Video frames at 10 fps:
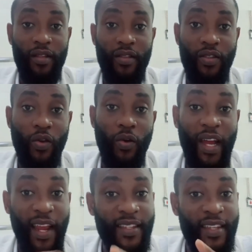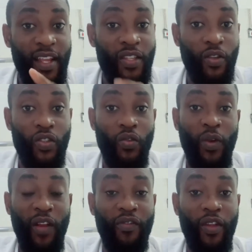so allergen is also
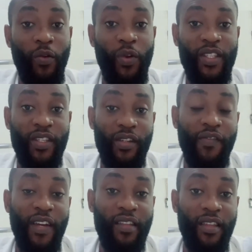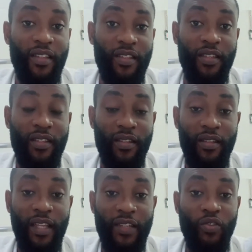one of the risk factors
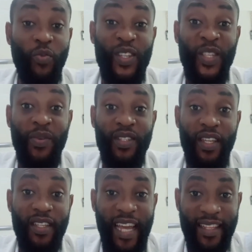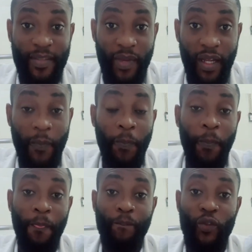that could precipitate asthma.
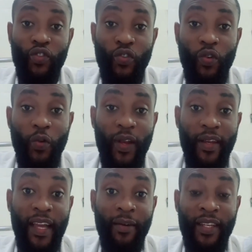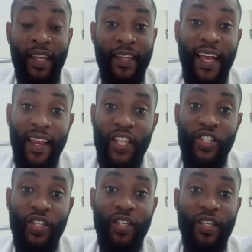So when an
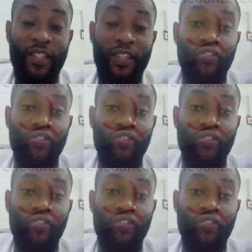allergy is